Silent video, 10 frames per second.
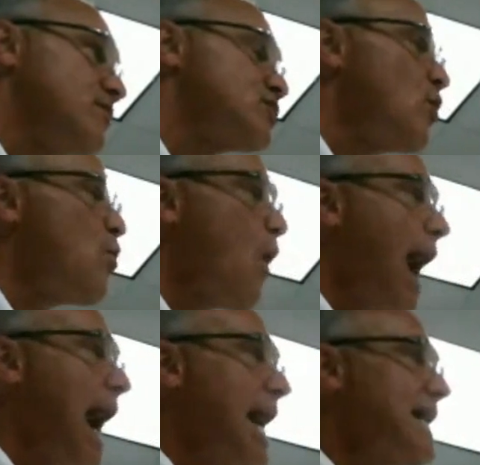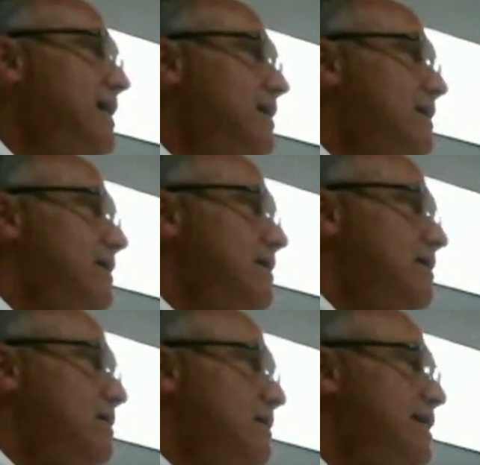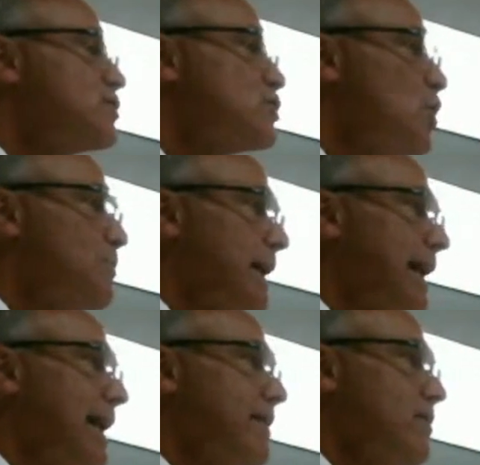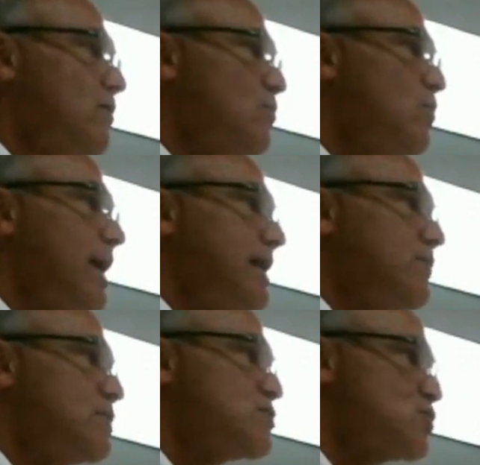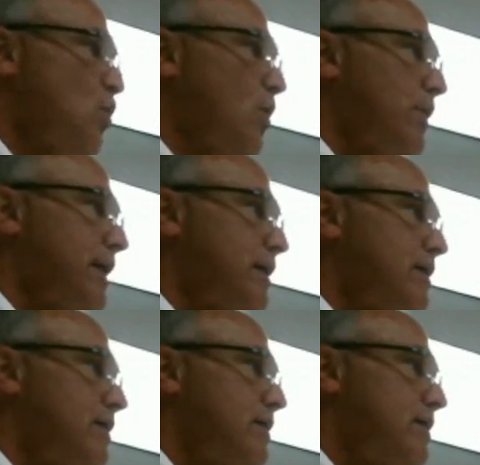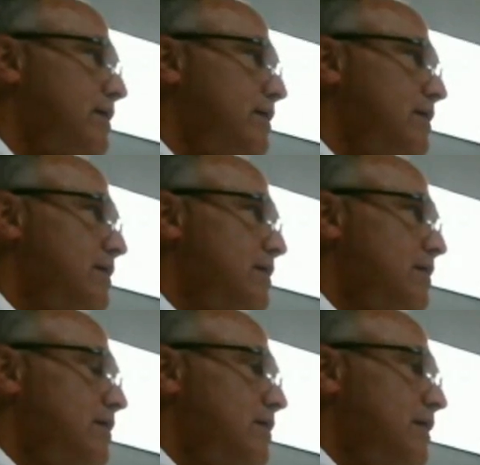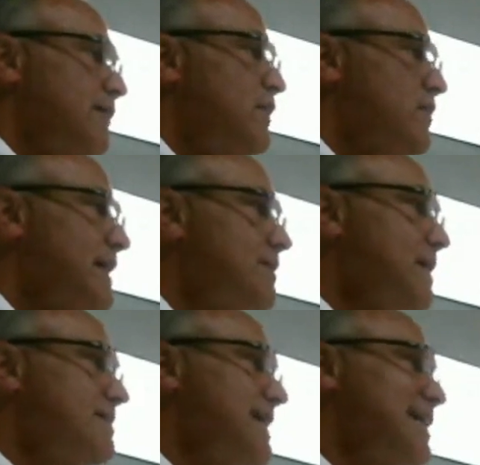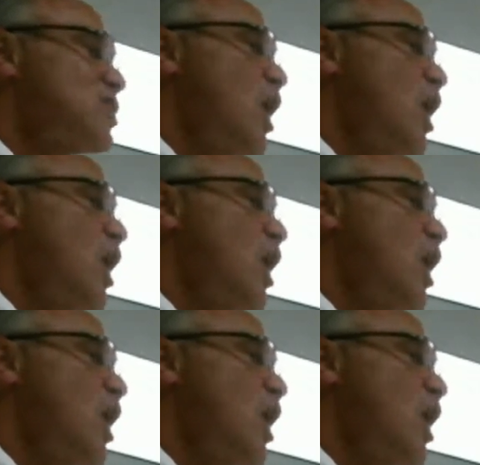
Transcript: So why is Chopin writing this story? If you think about that